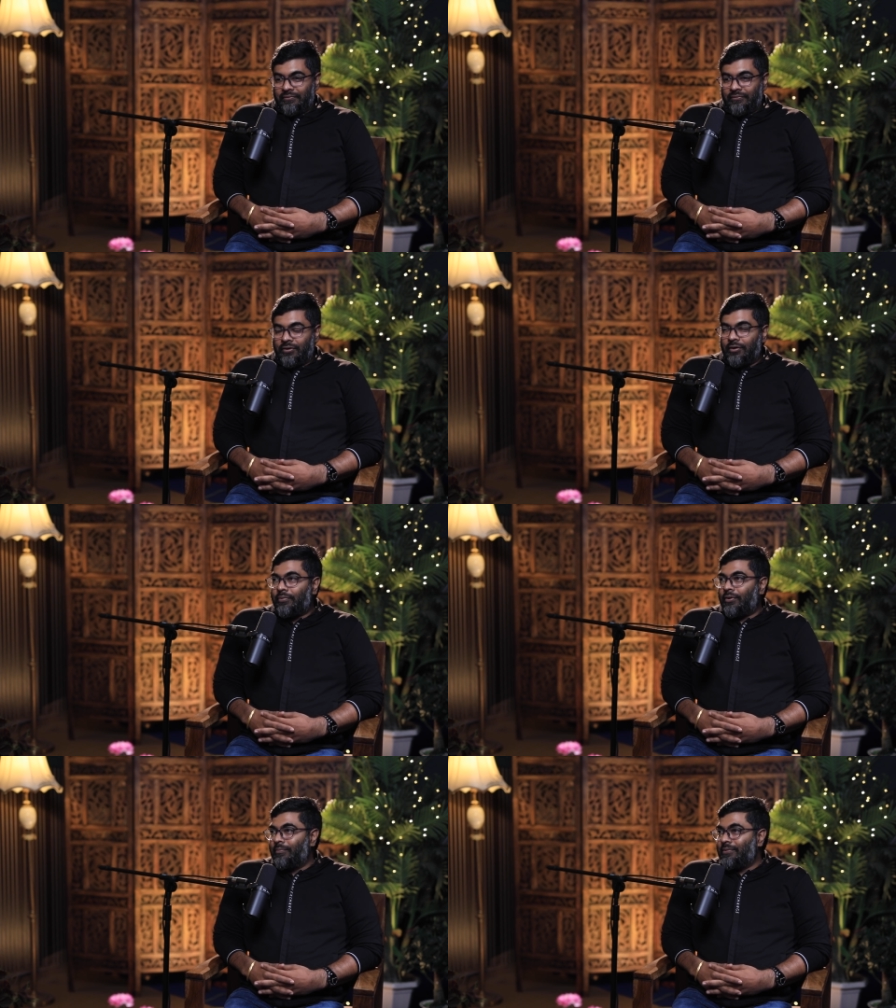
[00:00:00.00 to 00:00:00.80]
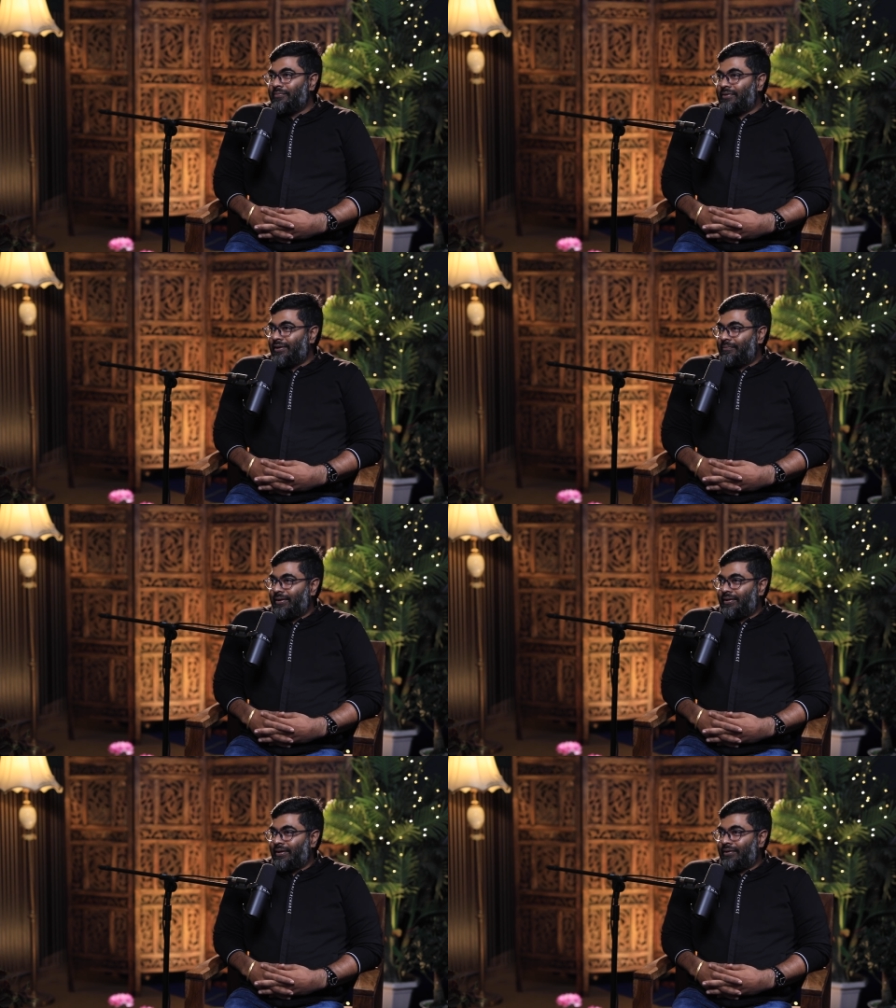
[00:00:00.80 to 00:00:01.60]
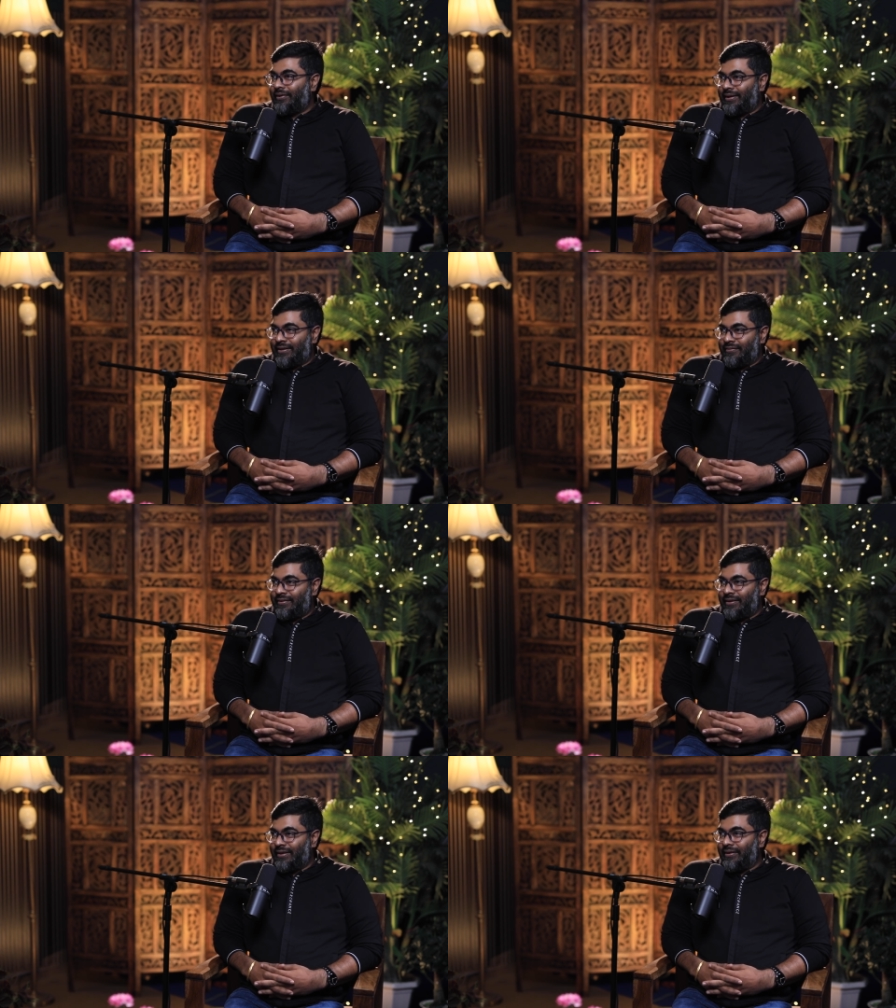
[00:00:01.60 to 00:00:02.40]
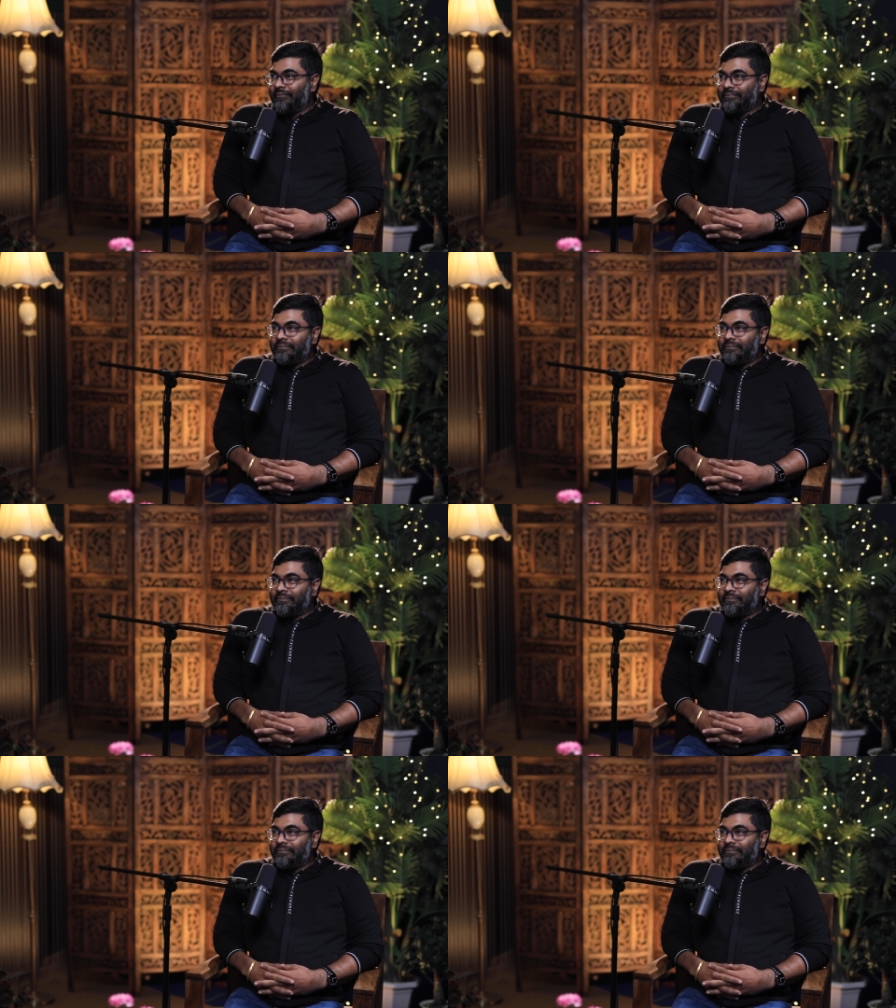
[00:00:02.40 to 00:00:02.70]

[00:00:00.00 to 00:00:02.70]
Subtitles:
what problem statement that you are considering